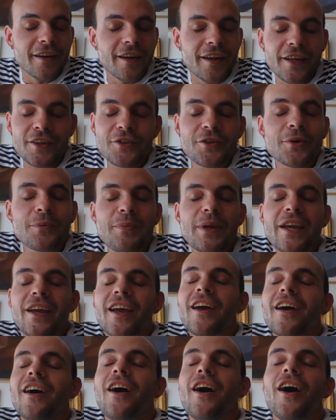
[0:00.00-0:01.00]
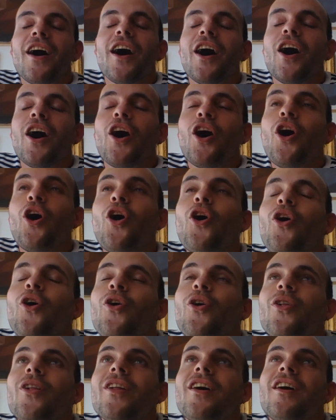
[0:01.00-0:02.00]
It took me a
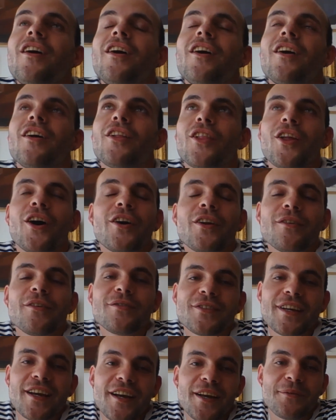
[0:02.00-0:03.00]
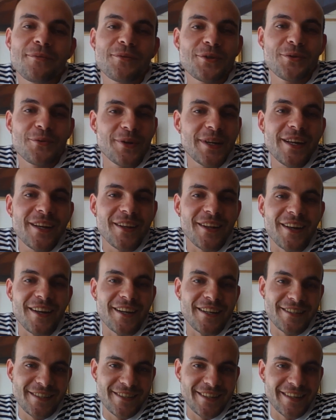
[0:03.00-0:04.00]
whole lot of time to
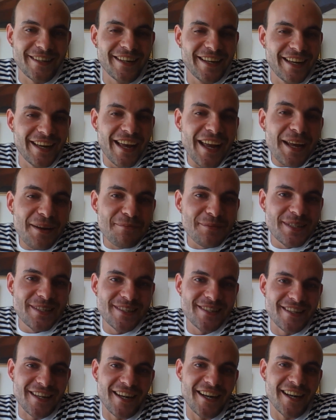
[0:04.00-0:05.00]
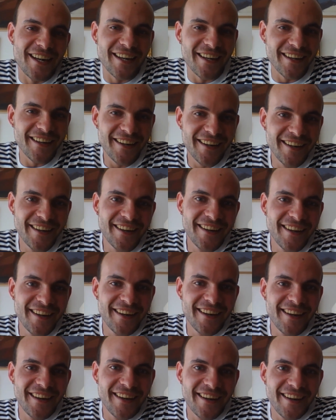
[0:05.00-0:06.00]
realize that game design
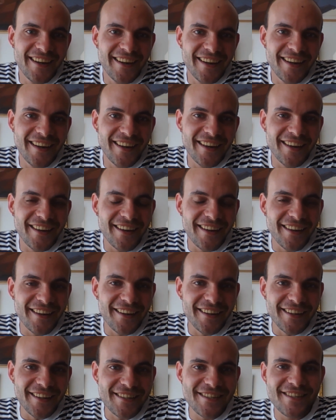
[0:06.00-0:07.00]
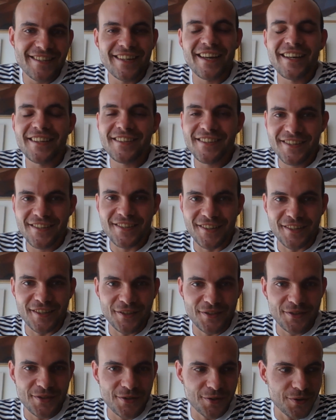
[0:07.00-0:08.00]
is the
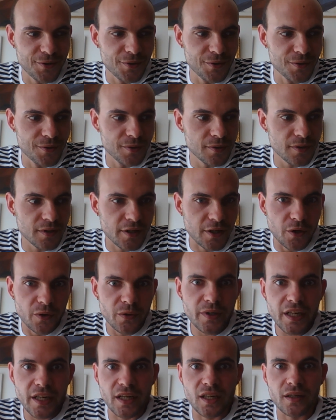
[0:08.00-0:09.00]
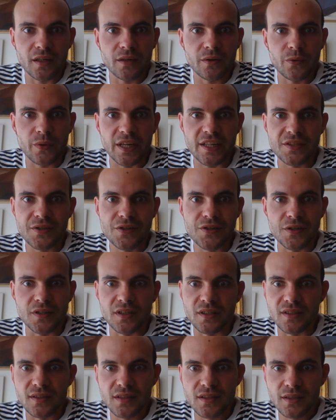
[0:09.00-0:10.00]
answer to coding
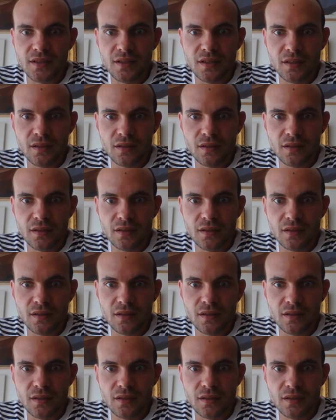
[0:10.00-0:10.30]
questions